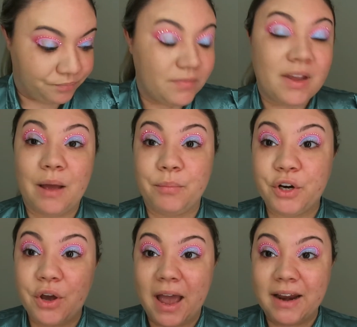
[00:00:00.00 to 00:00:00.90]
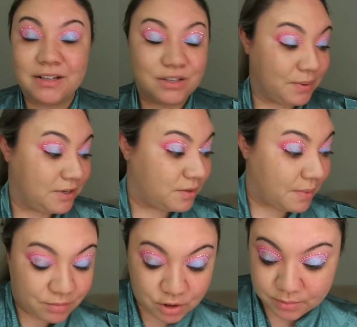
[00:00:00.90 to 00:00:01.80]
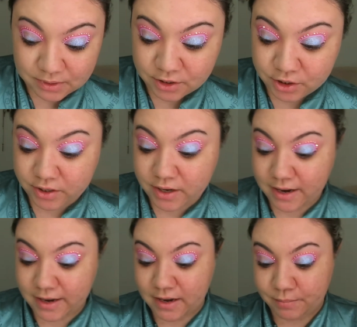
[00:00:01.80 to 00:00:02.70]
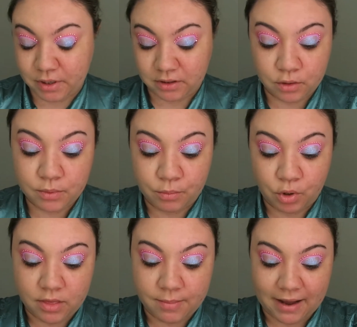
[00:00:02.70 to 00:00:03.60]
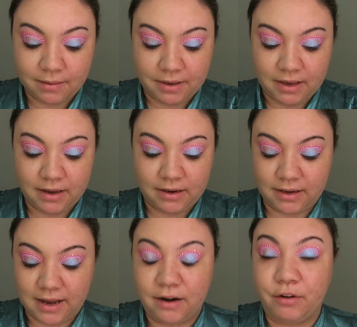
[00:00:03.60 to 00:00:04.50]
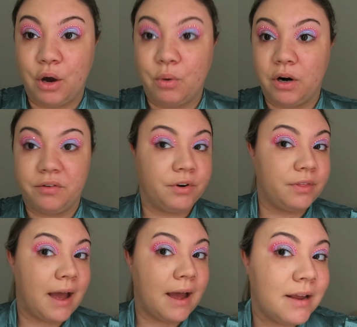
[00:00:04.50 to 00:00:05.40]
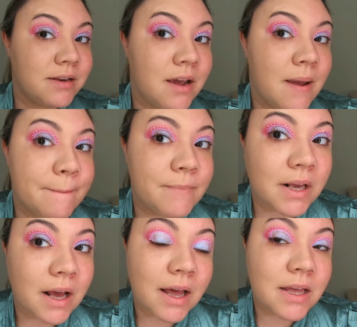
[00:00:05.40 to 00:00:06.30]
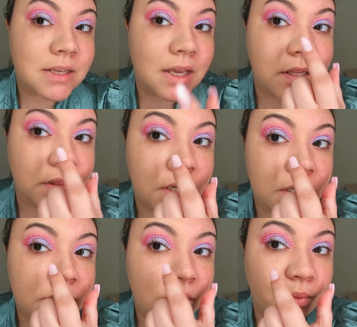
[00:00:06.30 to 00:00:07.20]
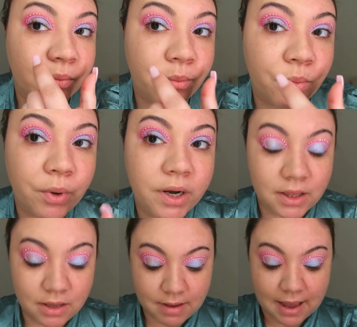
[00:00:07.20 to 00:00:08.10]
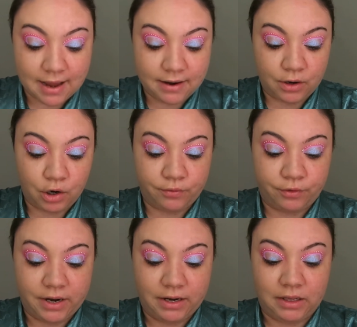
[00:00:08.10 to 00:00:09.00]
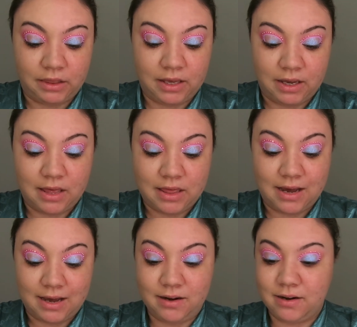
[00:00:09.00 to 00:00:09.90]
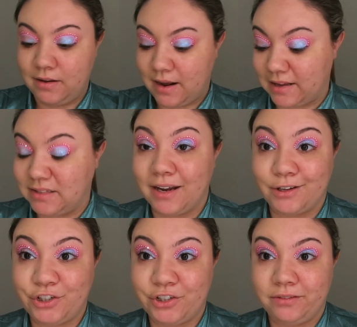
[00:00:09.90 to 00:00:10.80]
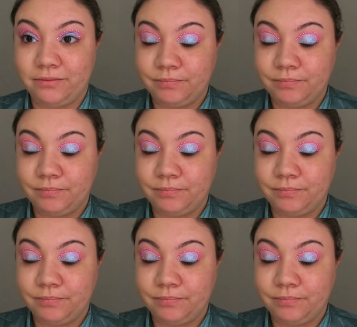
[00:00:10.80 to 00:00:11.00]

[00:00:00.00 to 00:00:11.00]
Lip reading: I'm going to go ahead and switch to my beauty blender and put a little bit more on the back of my hand and kind of go over that because it looks really bad over anything that has texture.